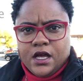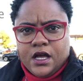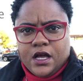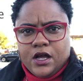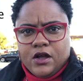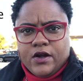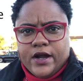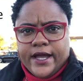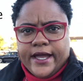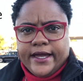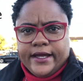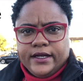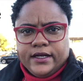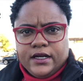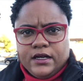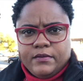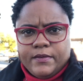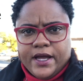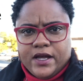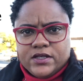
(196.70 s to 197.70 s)
All right,
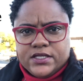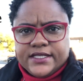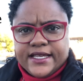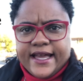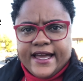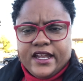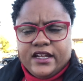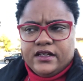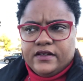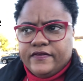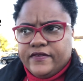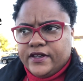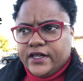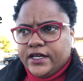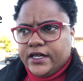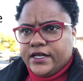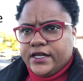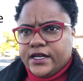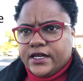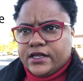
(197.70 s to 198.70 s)
I'm outside of
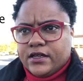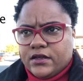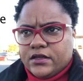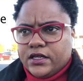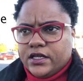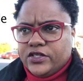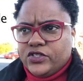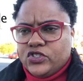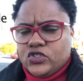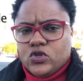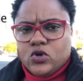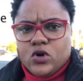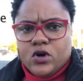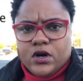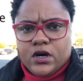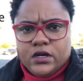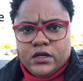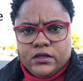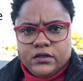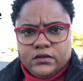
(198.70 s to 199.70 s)
a
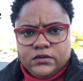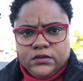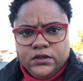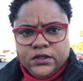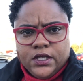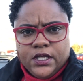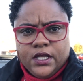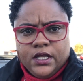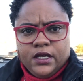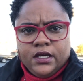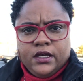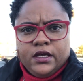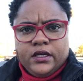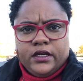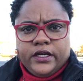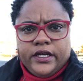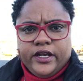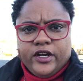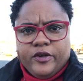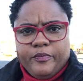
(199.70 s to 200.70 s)
store
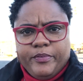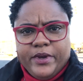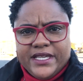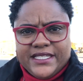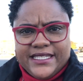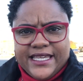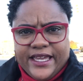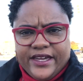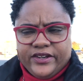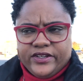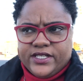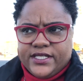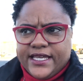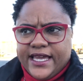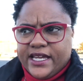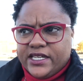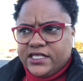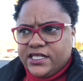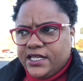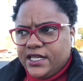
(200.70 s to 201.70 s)
near a busy
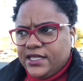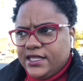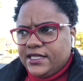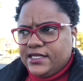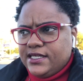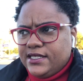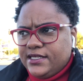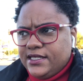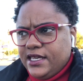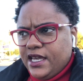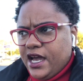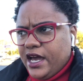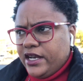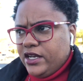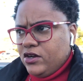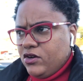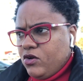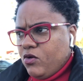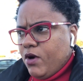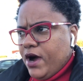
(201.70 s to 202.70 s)
intersection, and this is the
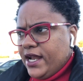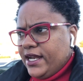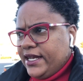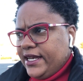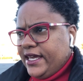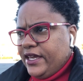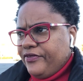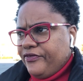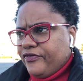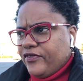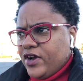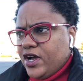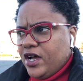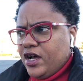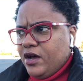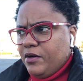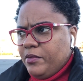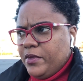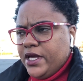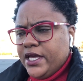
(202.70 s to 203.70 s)
audio quality
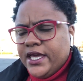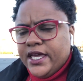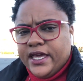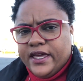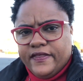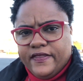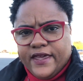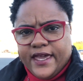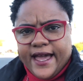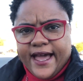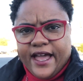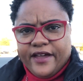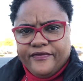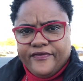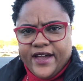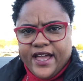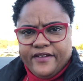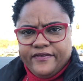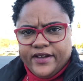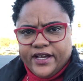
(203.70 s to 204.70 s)
from the
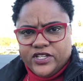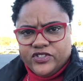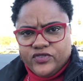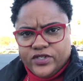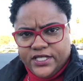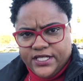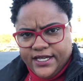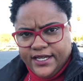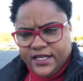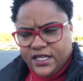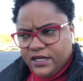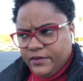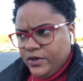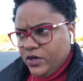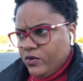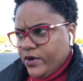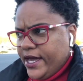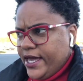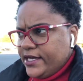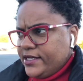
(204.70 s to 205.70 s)
i500
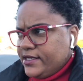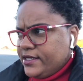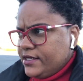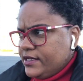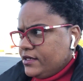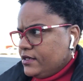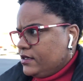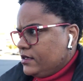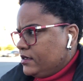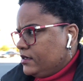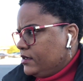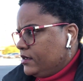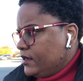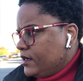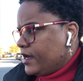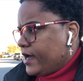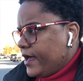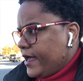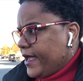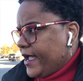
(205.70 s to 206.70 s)
TWS
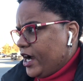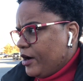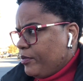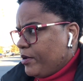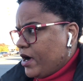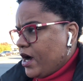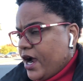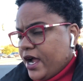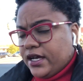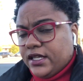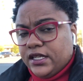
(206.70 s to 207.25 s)
AirPod